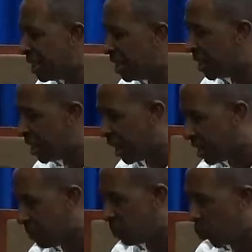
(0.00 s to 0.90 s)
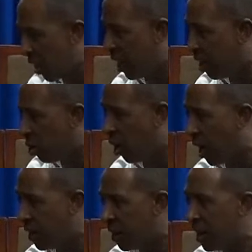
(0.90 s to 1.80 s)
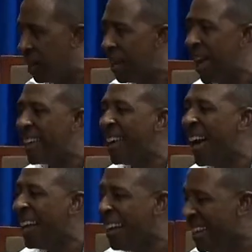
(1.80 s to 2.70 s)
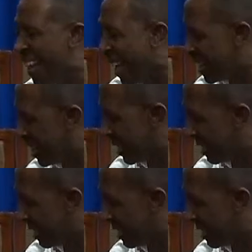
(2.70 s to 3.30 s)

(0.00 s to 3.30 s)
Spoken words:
Yeah, them way that you go on. Like you're an idiot.